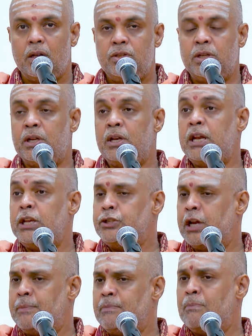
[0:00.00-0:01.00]
Janani
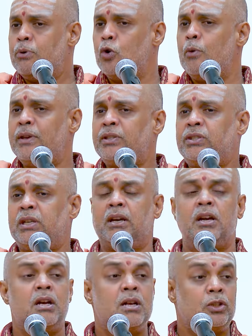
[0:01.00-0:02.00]
Janma Bhumischa
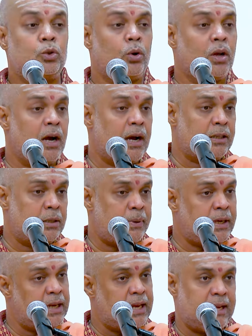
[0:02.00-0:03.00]
Surgadapi
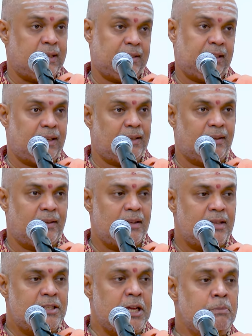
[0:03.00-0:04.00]
Giriyasi.
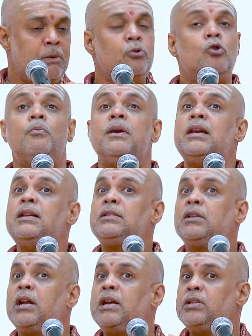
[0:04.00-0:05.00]
Janma Bhumi is
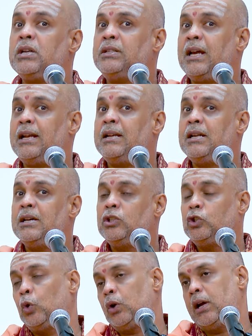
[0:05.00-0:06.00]
greater than
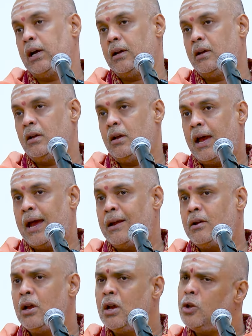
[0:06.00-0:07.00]
Surga.
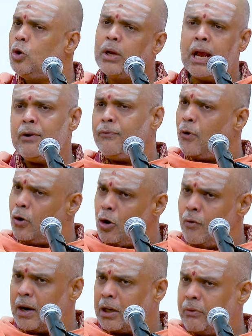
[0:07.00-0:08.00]
And you can follow
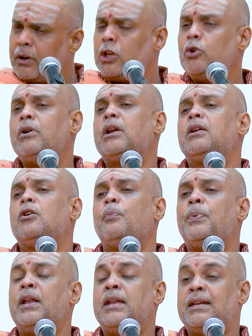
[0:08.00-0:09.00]
whatever your
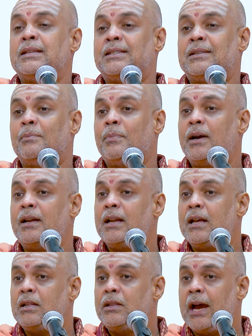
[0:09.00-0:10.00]
opinions, but
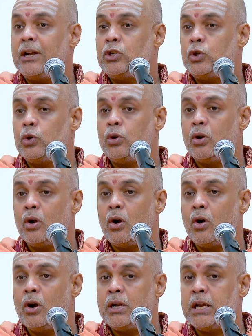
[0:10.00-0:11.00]
that should
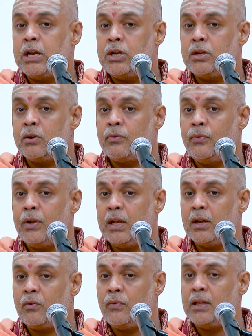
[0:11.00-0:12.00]
not
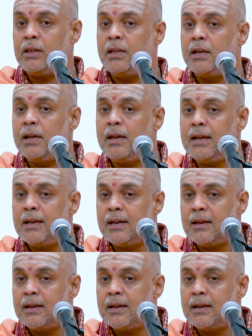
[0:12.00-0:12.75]
interfere with the